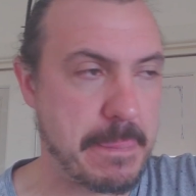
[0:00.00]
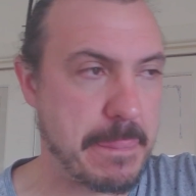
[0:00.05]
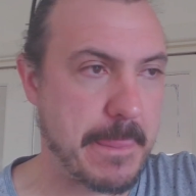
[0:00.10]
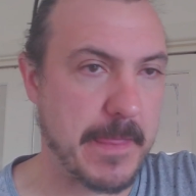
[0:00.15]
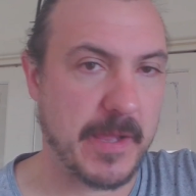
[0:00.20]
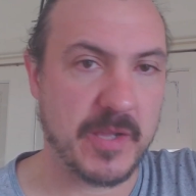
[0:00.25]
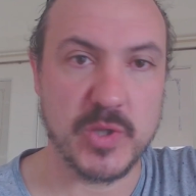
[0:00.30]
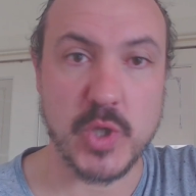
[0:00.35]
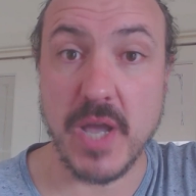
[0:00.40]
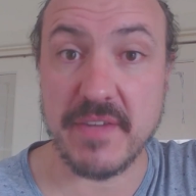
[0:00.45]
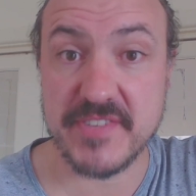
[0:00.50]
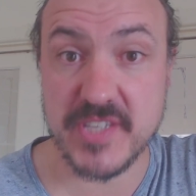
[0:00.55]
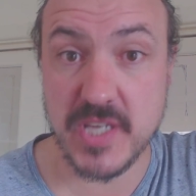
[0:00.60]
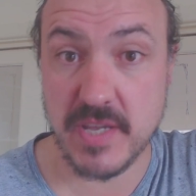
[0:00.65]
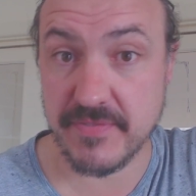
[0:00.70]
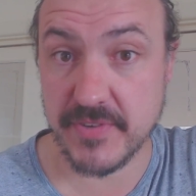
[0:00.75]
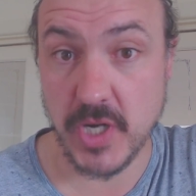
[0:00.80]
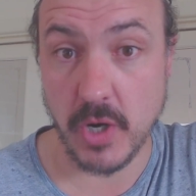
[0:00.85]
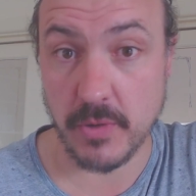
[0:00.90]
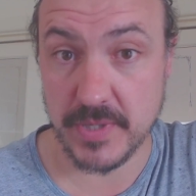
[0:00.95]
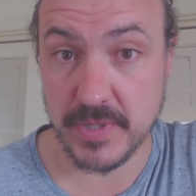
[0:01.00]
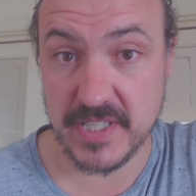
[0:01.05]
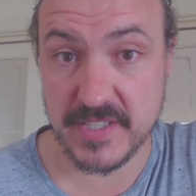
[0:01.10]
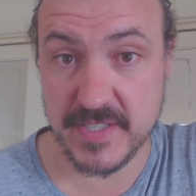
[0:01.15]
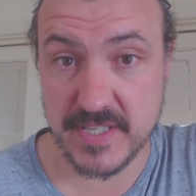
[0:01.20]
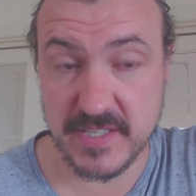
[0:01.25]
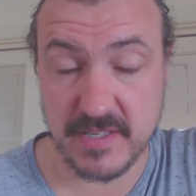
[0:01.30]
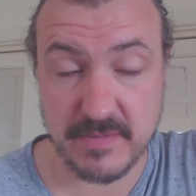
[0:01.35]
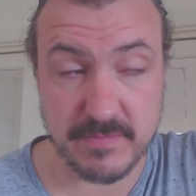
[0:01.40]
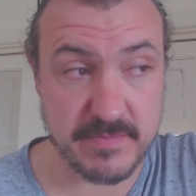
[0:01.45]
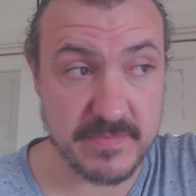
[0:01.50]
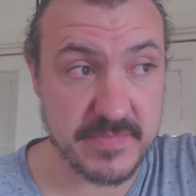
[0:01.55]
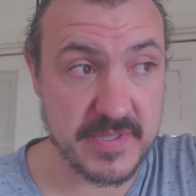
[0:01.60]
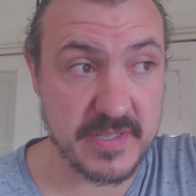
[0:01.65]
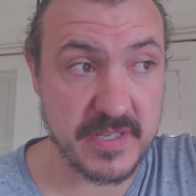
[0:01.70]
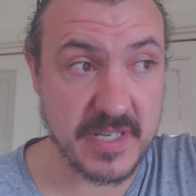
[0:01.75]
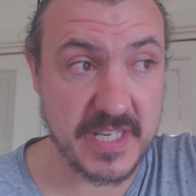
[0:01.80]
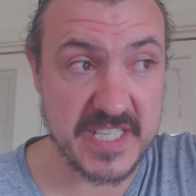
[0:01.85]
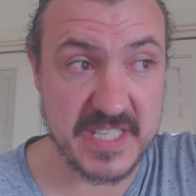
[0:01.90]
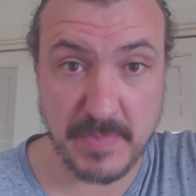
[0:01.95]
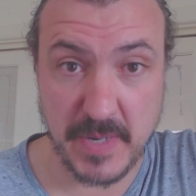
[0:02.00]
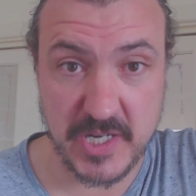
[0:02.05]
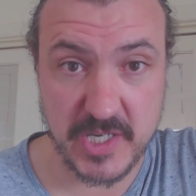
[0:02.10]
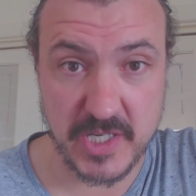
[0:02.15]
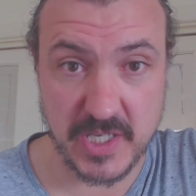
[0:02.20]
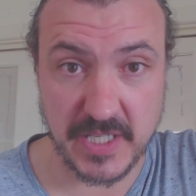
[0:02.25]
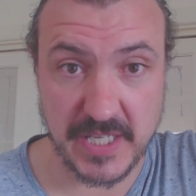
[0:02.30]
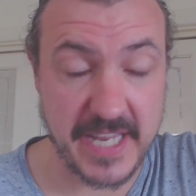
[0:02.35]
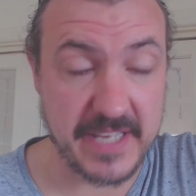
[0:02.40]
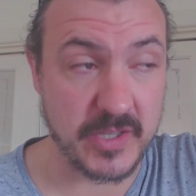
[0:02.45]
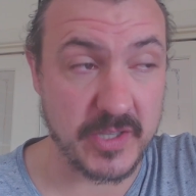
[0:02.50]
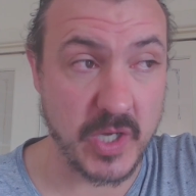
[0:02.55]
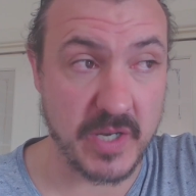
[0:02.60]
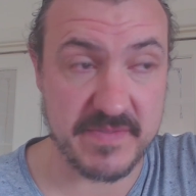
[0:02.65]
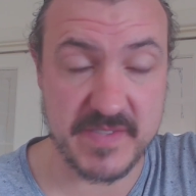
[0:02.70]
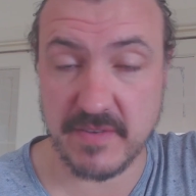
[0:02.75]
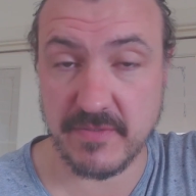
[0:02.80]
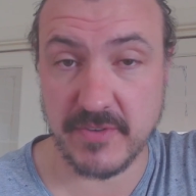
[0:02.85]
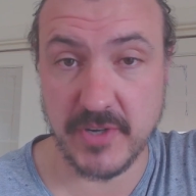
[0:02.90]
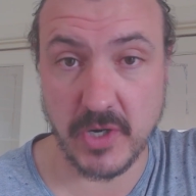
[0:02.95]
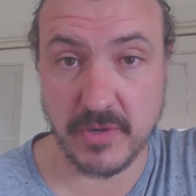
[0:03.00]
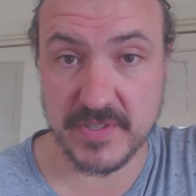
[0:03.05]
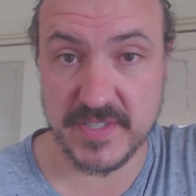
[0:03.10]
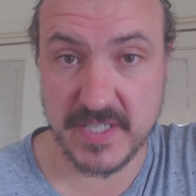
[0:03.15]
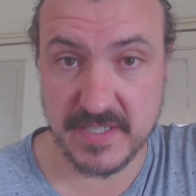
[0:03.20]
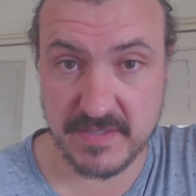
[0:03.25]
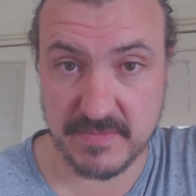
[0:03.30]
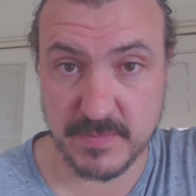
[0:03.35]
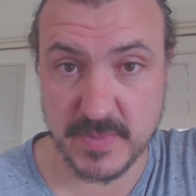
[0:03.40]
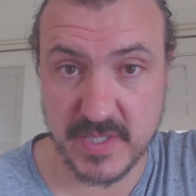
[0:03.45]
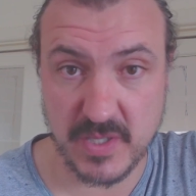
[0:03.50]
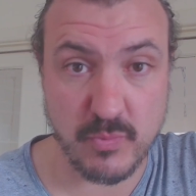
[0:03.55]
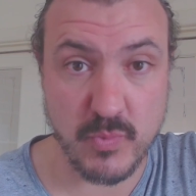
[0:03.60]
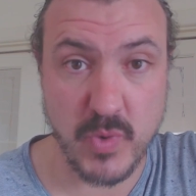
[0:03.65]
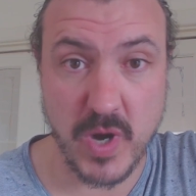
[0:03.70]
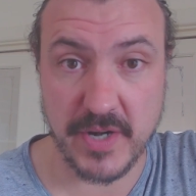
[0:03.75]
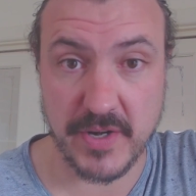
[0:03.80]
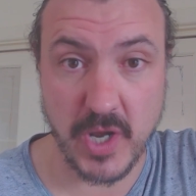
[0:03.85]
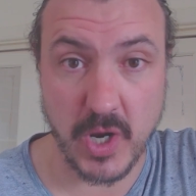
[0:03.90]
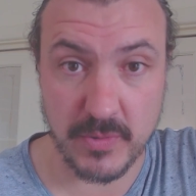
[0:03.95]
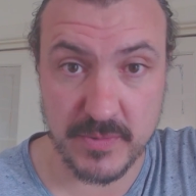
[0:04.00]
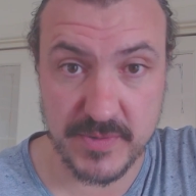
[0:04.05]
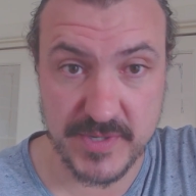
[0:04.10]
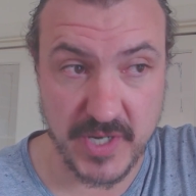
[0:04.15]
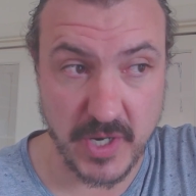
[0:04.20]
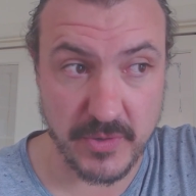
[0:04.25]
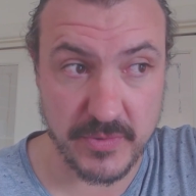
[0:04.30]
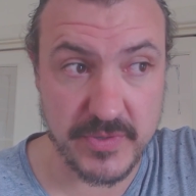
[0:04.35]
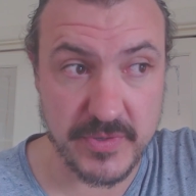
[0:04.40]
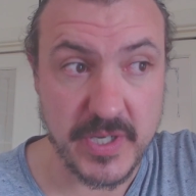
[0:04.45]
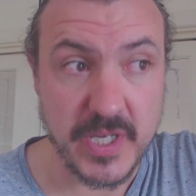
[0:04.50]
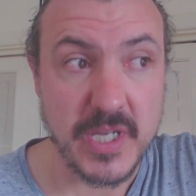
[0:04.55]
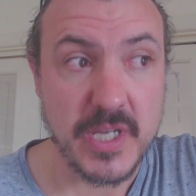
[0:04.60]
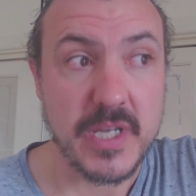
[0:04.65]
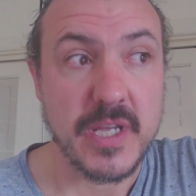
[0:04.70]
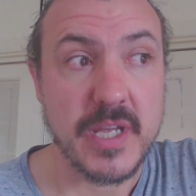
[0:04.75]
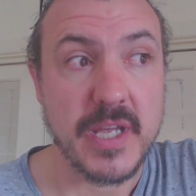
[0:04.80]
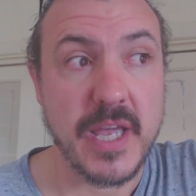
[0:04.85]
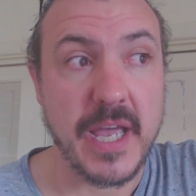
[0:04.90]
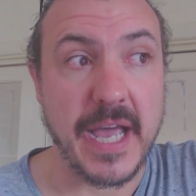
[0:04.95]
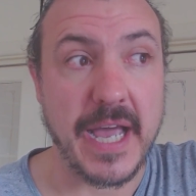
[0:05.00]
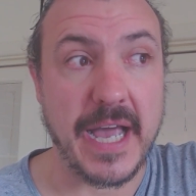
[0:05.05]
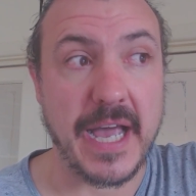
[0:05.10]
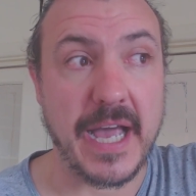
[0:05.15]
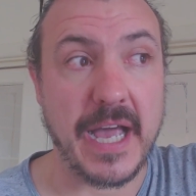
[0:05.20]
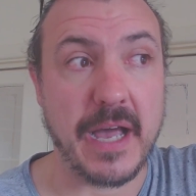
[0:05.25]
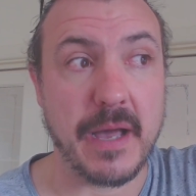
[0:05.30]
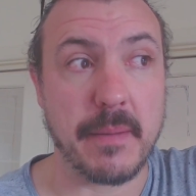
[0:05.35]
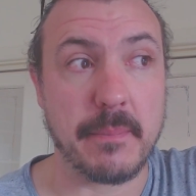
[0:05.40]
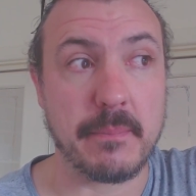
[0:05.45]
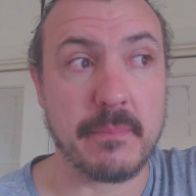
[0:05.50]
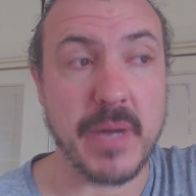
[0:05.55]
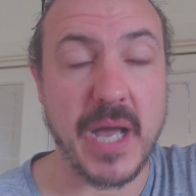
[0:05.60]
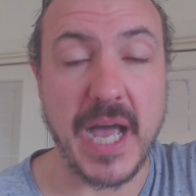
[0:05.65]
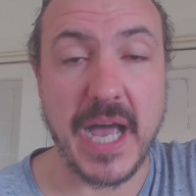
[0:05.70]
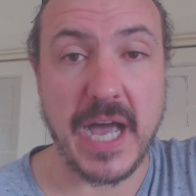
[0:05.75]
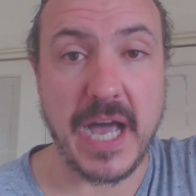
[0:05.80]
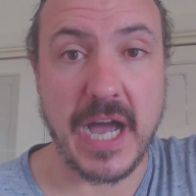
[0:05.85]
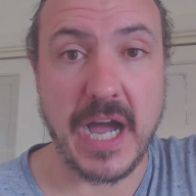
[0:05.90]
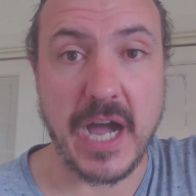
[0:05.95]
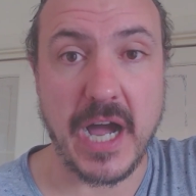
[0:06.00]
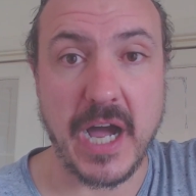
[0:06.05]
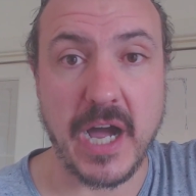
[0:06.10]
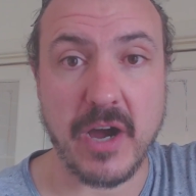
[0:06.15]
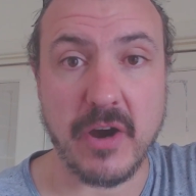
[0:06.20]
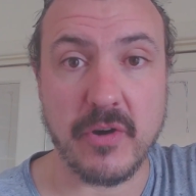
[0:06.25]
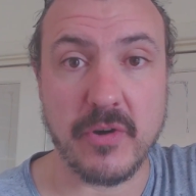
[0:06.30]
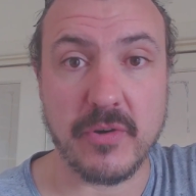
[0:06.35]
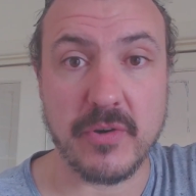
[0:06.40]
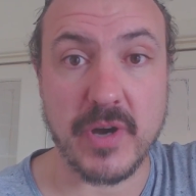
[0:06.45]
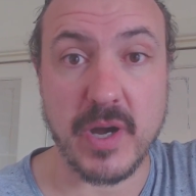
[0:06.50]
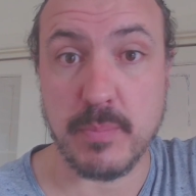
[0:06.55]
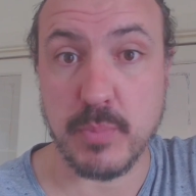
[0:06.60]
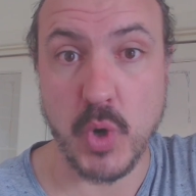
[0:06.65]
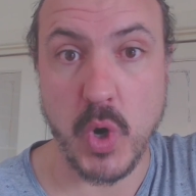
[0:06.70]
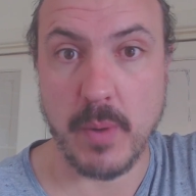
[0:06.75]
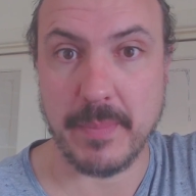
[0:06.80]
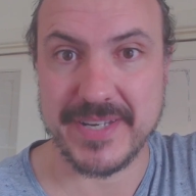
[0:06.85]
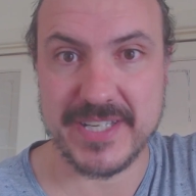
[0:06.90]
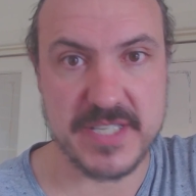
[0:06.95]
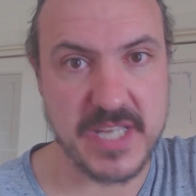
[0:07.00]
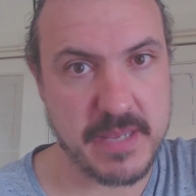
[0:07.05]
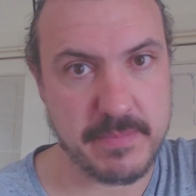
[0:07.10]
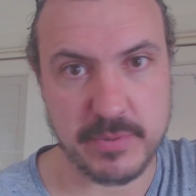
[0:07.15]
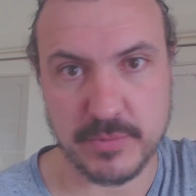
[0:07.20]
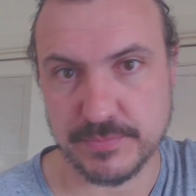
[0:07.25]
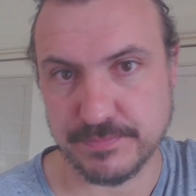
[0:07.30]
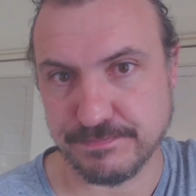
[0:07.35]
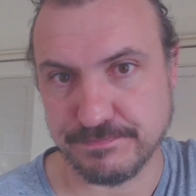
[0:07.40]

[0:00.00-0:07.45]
live seafood holding systems, especially, and live seafood holding systems that run ozone, are a prime example.